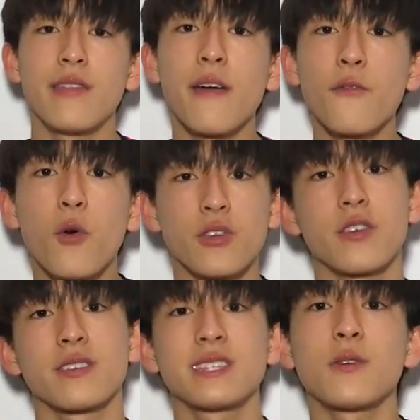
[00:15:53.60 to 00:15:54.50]
Therefore, you
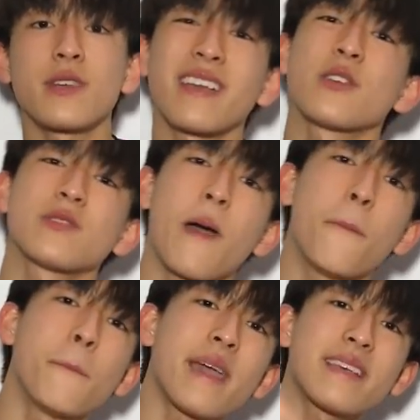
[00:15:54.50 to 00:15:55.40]
can still get those
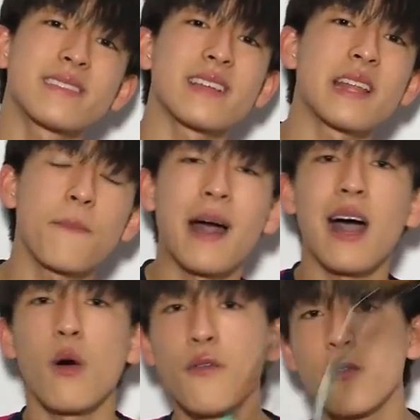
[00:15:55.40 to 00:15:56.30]
amazingly
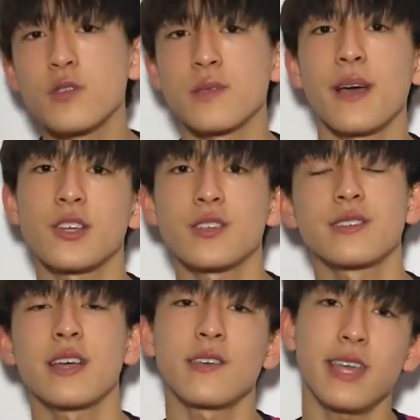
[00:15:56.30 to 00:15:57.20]
powerful smashes
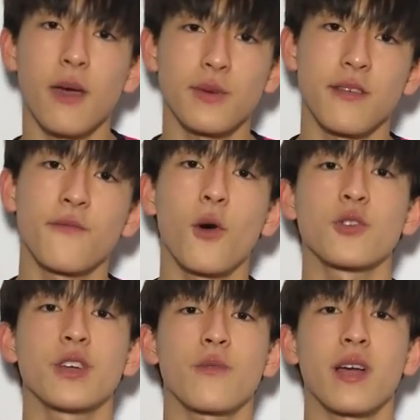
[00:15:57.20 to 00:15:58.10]
that you get with a
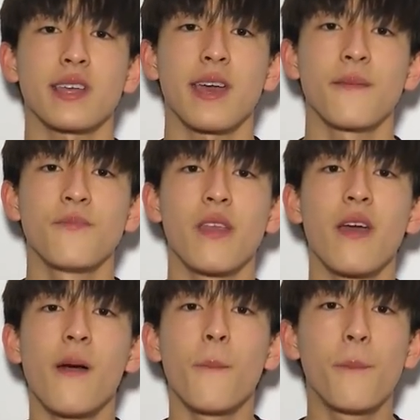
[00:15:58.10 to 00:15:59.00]
Voltric racket,
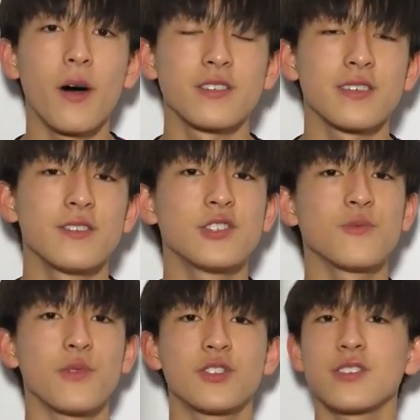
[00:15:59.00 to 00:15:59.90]
but
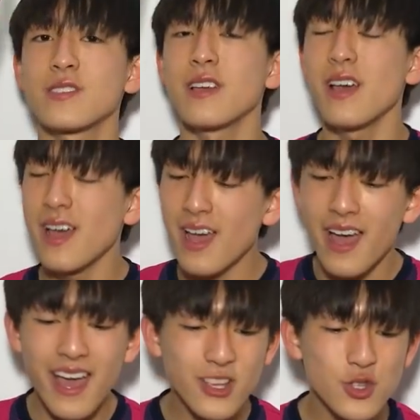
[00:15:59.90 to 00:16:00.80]
with just
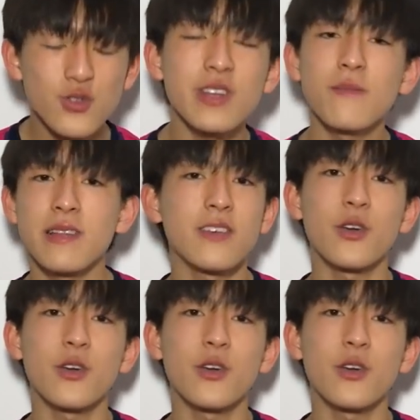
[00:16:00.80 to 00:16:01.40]
extremely